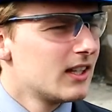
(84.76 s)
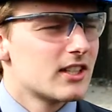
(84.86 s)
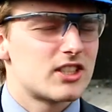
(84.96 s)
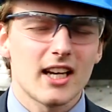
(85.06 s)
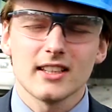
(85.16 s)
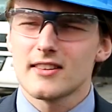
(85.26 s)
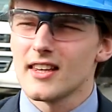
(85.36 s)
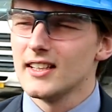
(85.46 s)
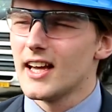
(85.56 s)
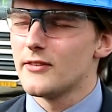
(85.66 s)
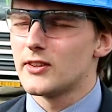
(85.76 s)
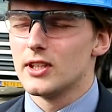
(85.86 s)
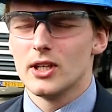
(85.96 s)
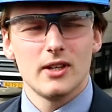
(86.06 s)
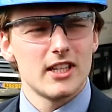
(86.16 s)
The second thing they have to
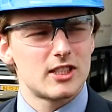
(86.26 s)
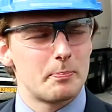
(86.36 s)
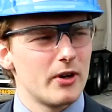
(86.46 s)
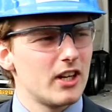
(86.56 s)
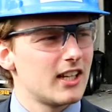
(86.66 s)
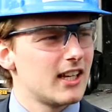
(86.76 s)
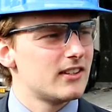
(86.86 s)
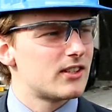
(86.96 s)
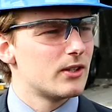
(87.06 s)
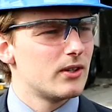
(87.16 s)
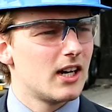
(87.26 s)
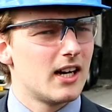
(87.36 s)
do is to put it into